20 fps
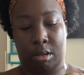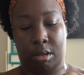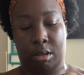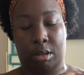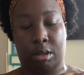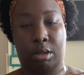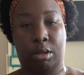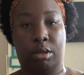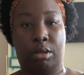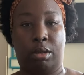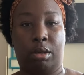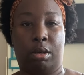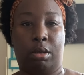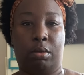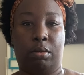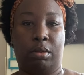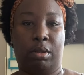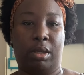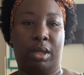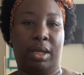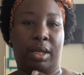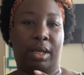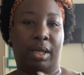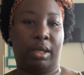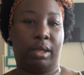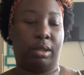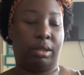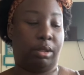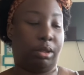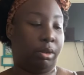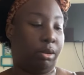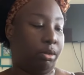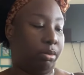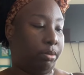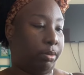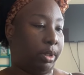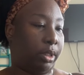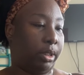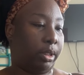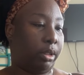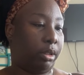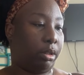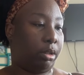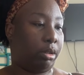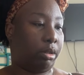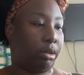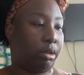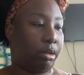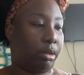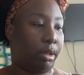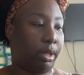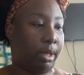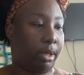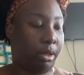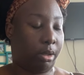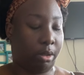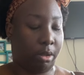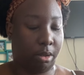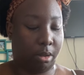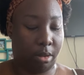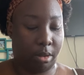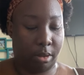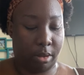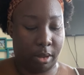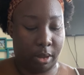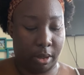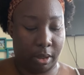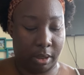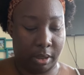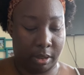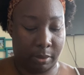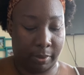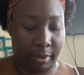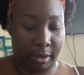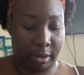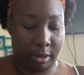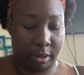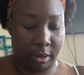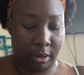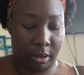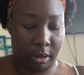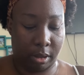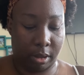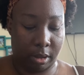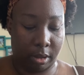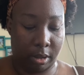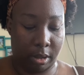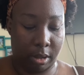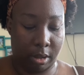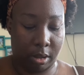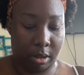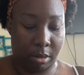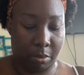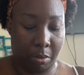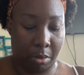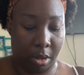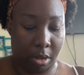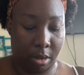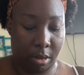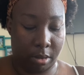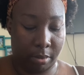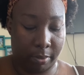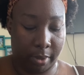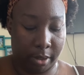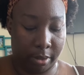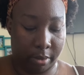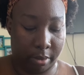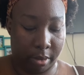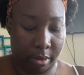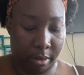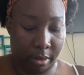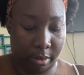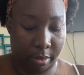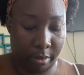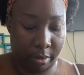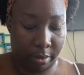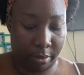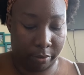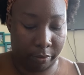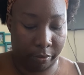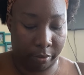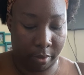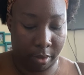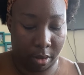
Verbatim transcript: You don't want to add too much alcohol, especially to this small amount of